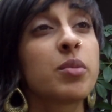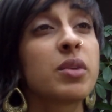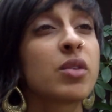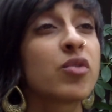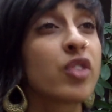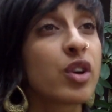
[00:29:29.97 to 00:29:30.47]
and
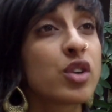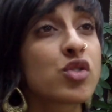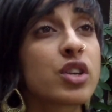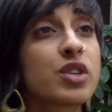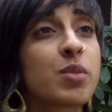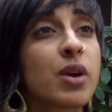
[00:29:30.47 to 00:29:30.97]
being very
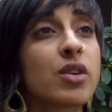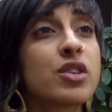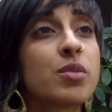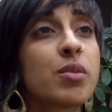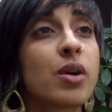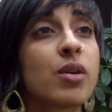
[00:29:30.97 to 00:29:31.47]

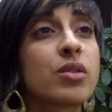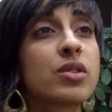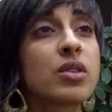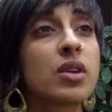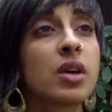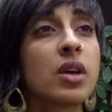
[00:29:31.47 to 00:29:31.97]
transparent
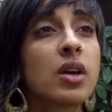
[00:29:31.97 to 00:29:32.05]
about